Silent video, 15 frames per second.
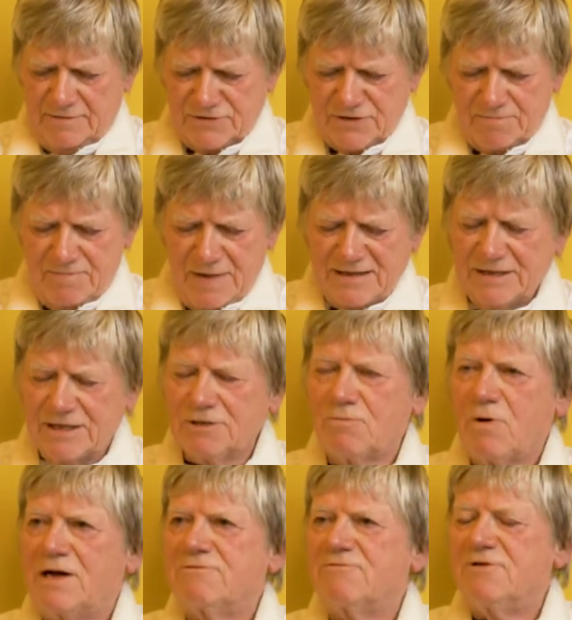a mental
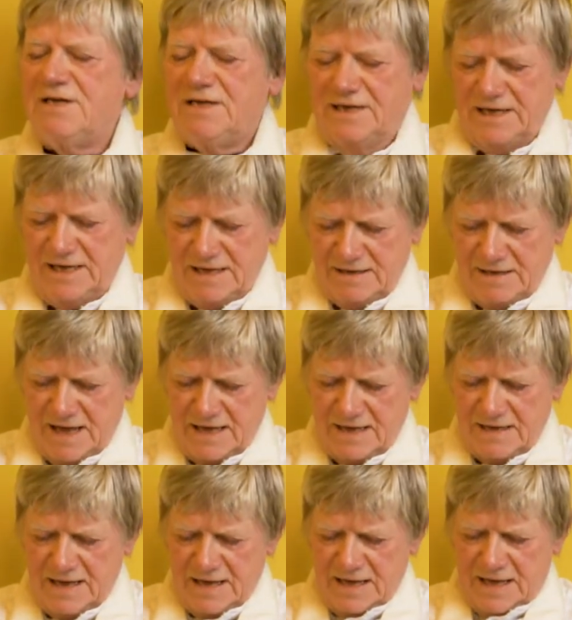one really.
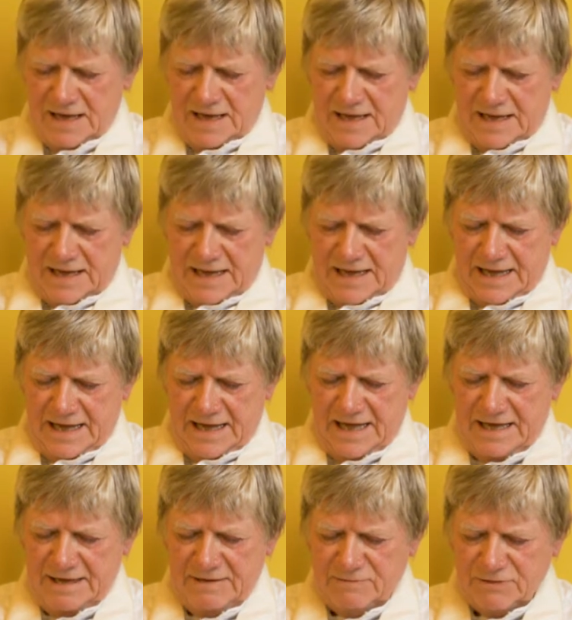
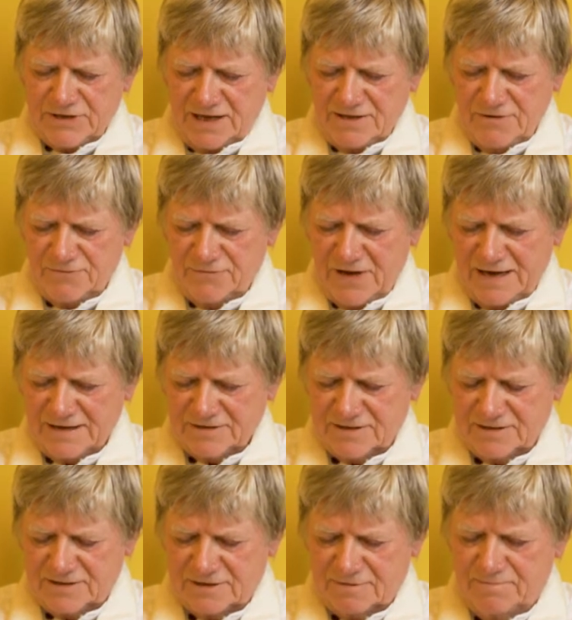He was
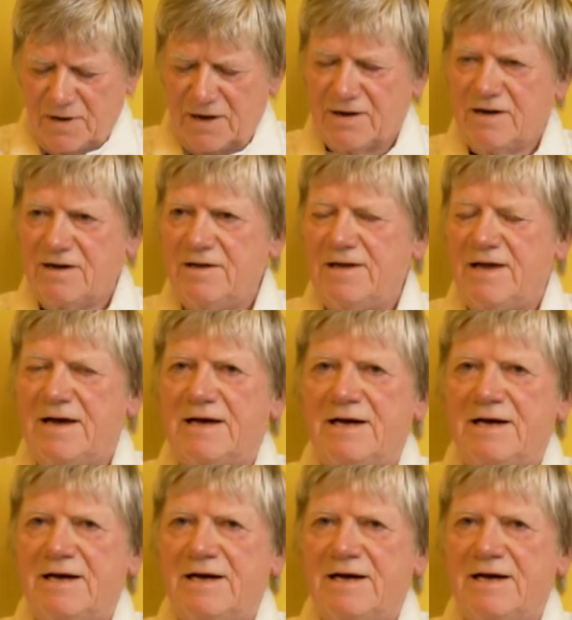unaffected by